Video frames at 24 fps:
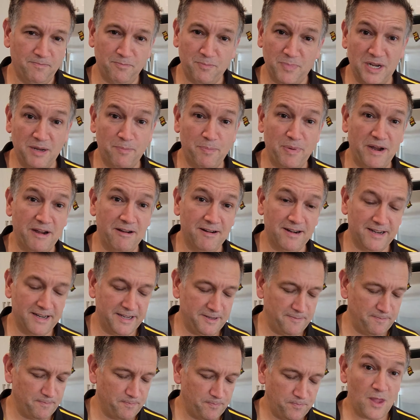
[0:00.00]
But
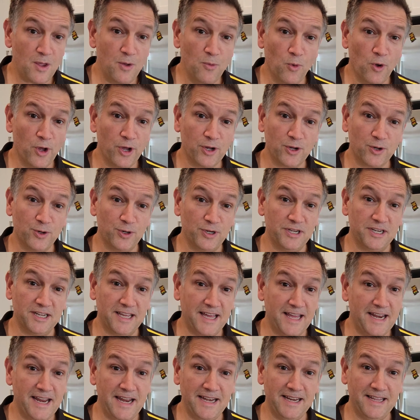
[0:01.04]
apparently work couldn't
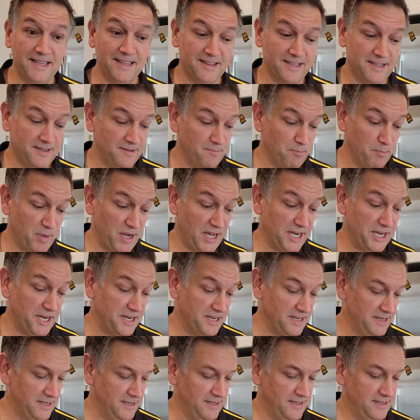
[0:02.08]
get any of the
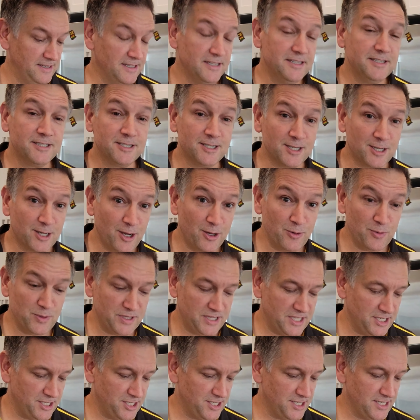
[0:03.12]
bun to go
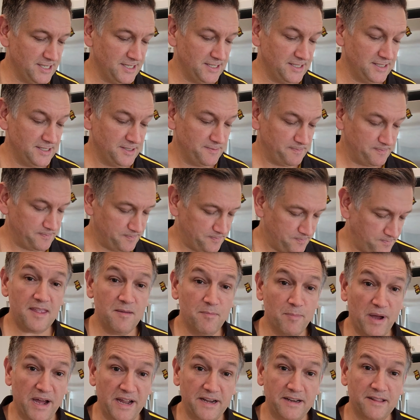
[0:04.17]
with the cheese.
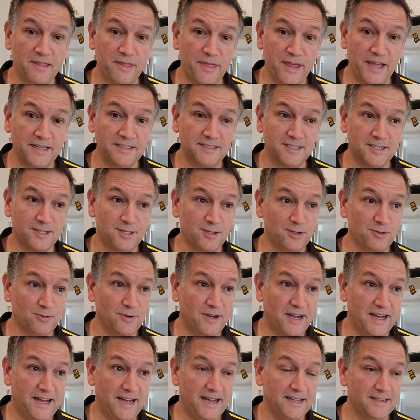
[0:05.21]
But thanks
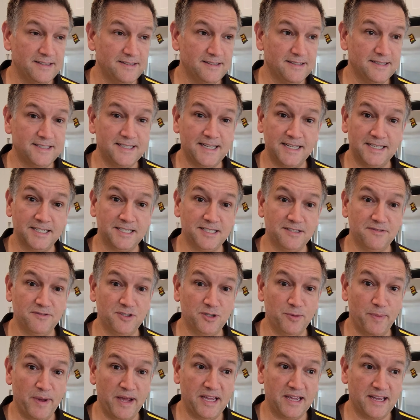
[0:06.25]
to Taste of
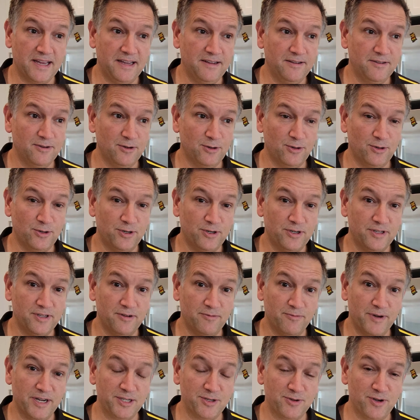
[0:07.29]
Jamaica, or the
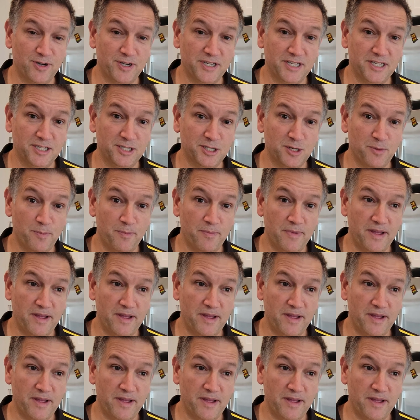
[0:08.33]
restaurant in